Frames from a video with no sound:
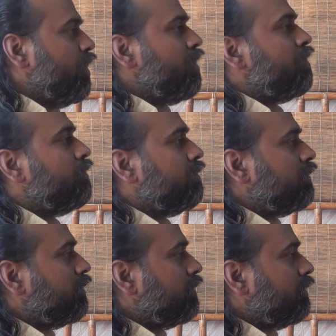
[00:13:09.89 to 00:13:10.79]
know
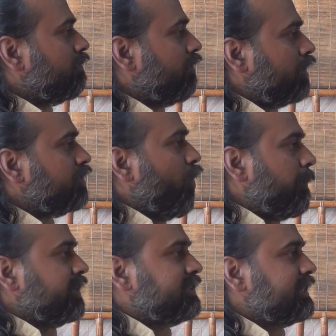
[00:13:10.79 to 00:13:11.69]
what
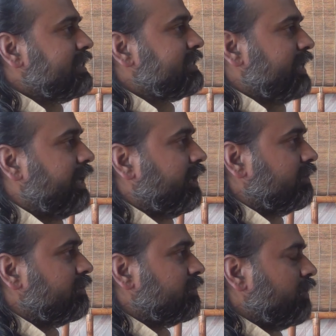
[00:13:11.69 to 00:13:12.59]
the Upanishad is
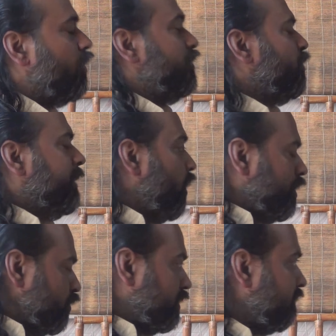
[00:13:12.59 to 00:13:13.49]
saying? Oh, you may
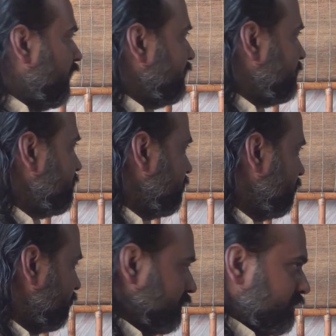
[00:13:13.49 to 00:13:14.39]
not know the
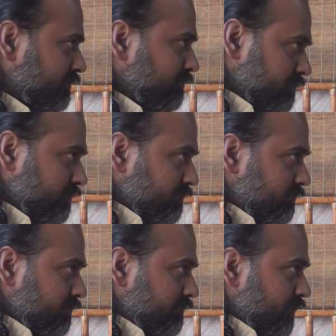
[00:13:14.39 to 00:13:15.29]
words,
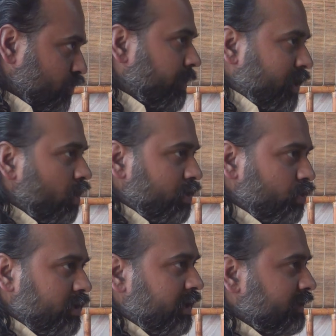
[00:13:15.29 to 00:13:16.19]
you may
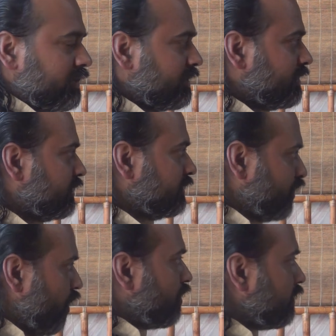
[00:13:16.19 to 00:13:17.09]
not know the
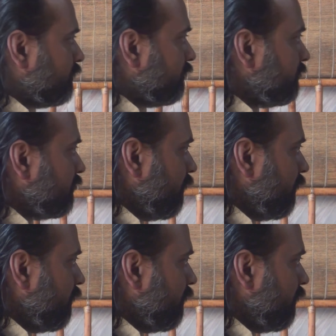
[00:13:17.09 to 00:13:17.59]
shloka,